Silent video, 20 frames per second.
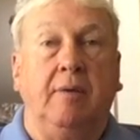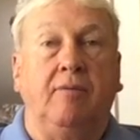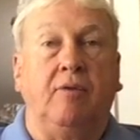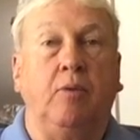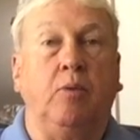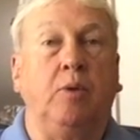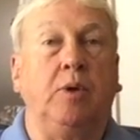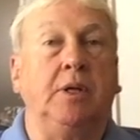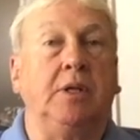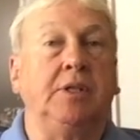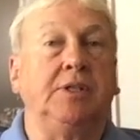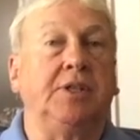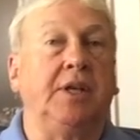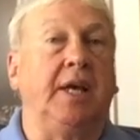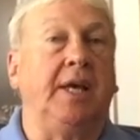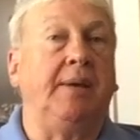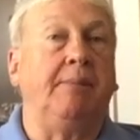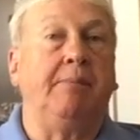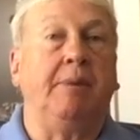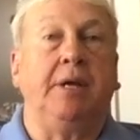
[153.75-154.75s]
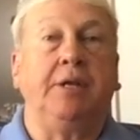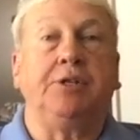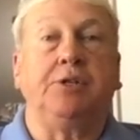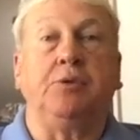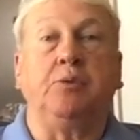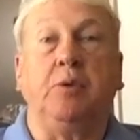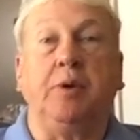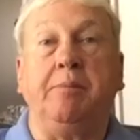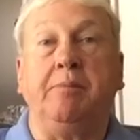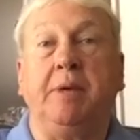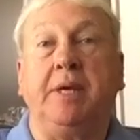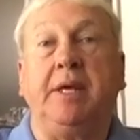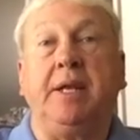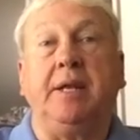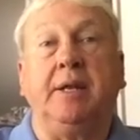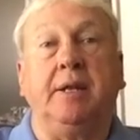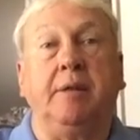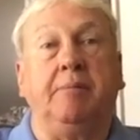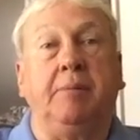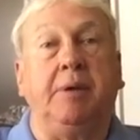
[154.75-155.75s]
For with the same measure we
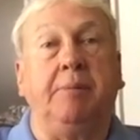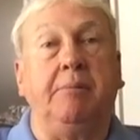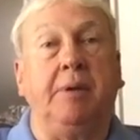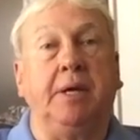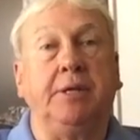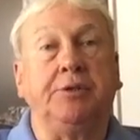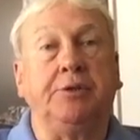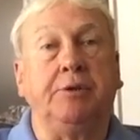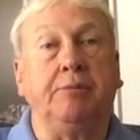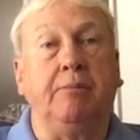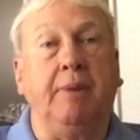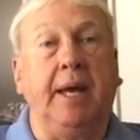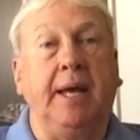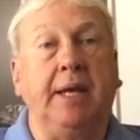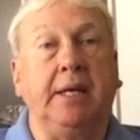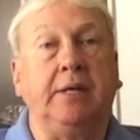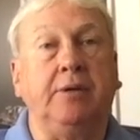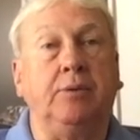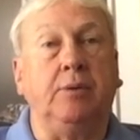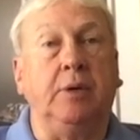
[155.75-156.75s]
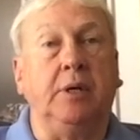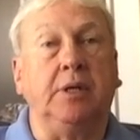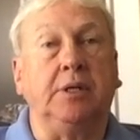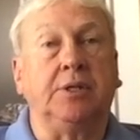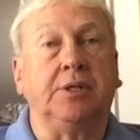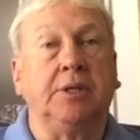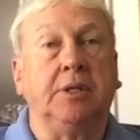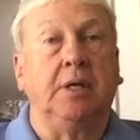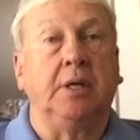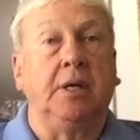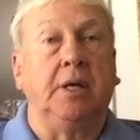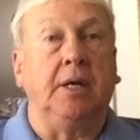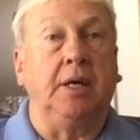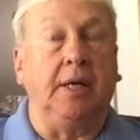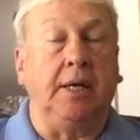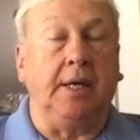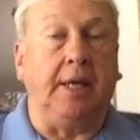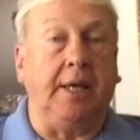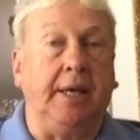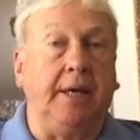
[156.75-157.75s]
meet, it'll be measured back to us
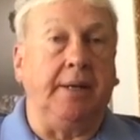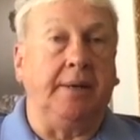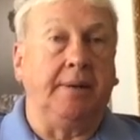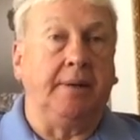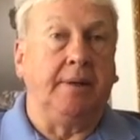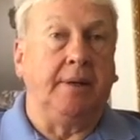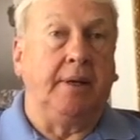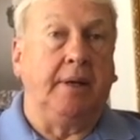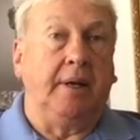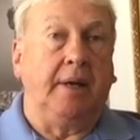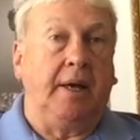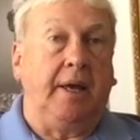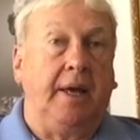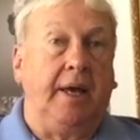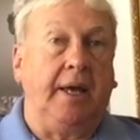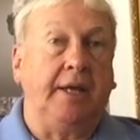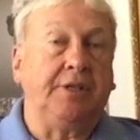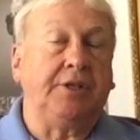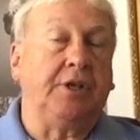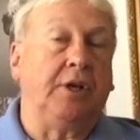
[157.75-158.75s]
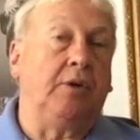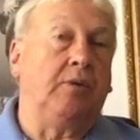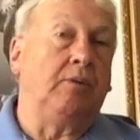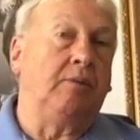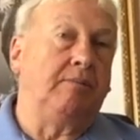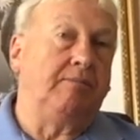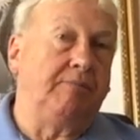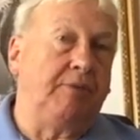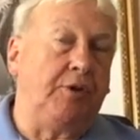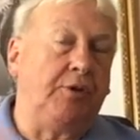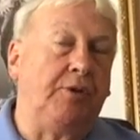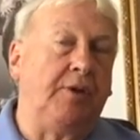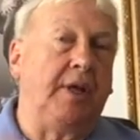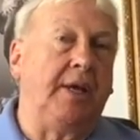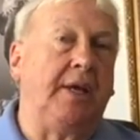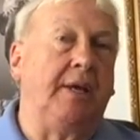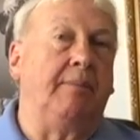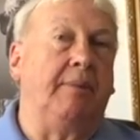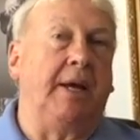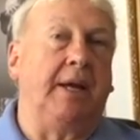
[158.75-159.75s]
again. And so you
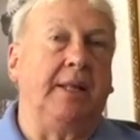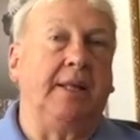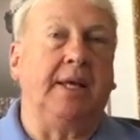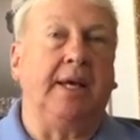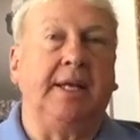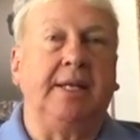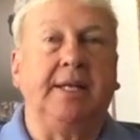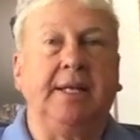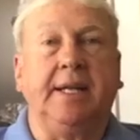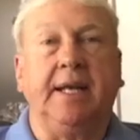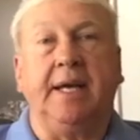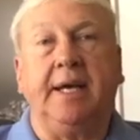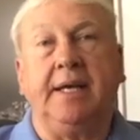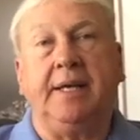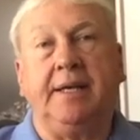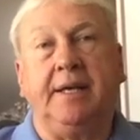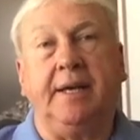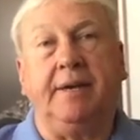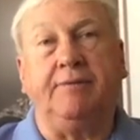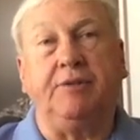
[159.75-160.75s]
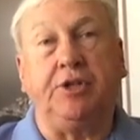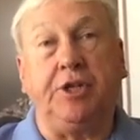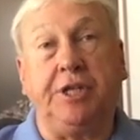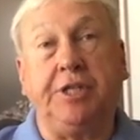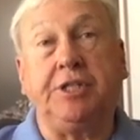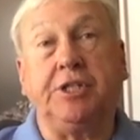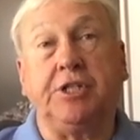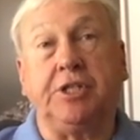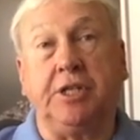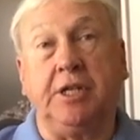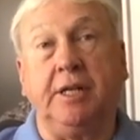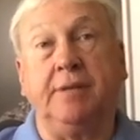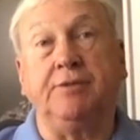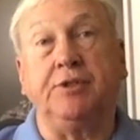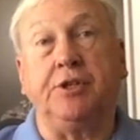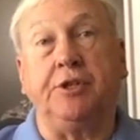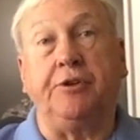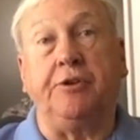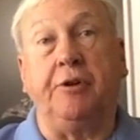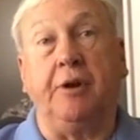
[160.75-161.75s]
think about that today. If Jesus
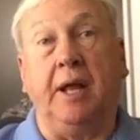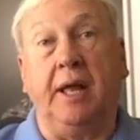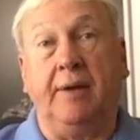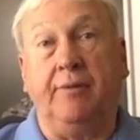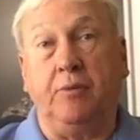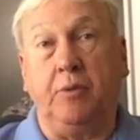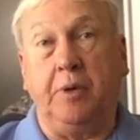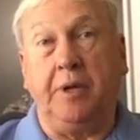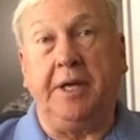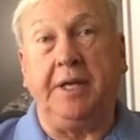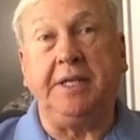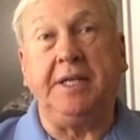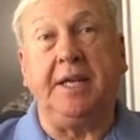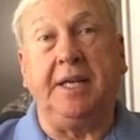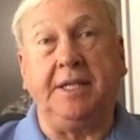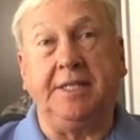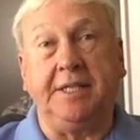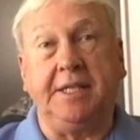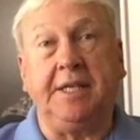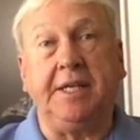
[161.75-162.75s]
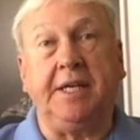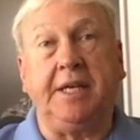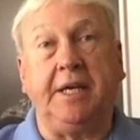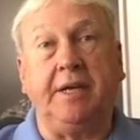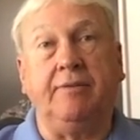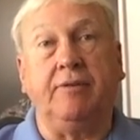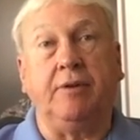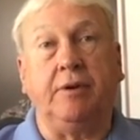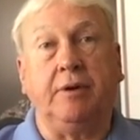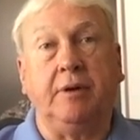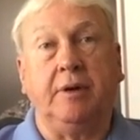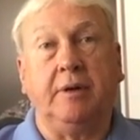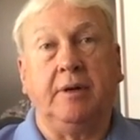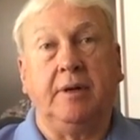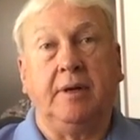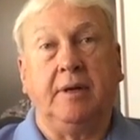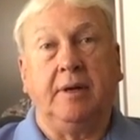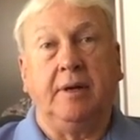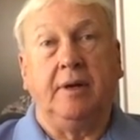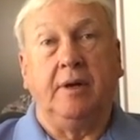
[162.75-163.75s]
lives in your life, is he a giver?
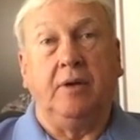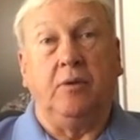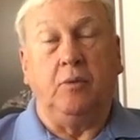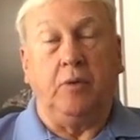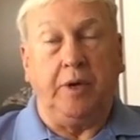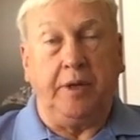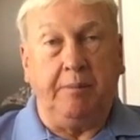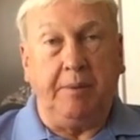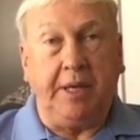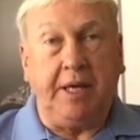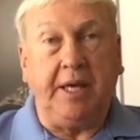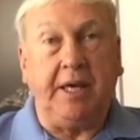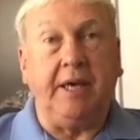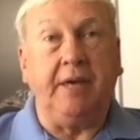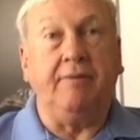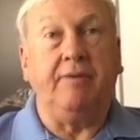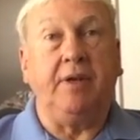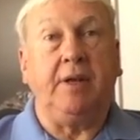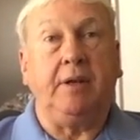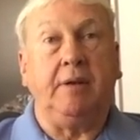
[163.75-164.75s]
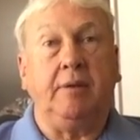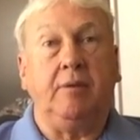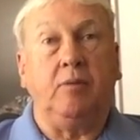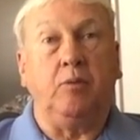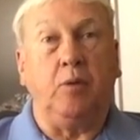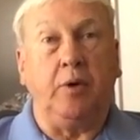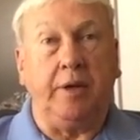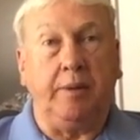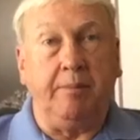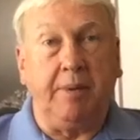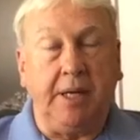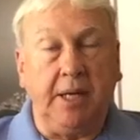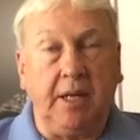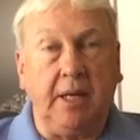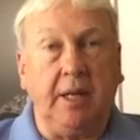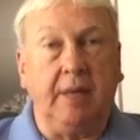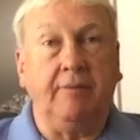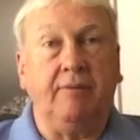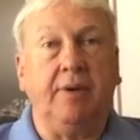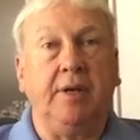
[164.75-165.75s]
Would he be giving? Would he be
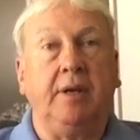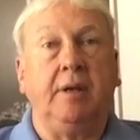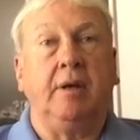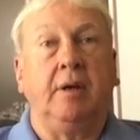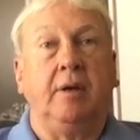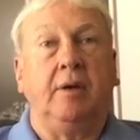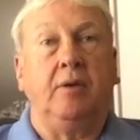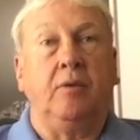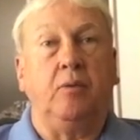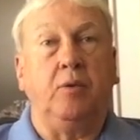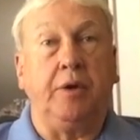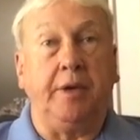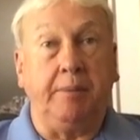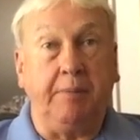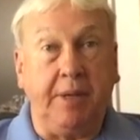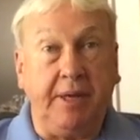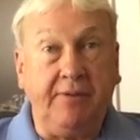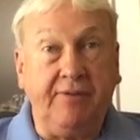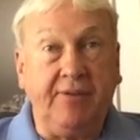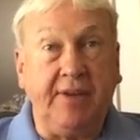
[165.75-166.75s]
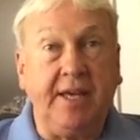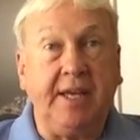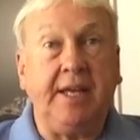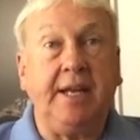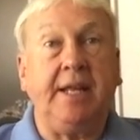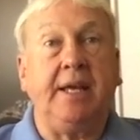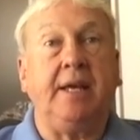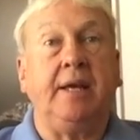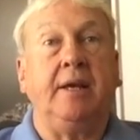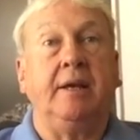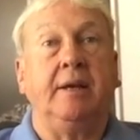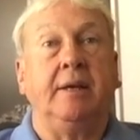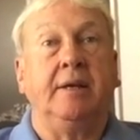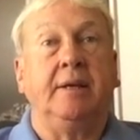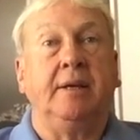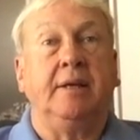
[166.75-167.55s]
loving? Would he be feeding?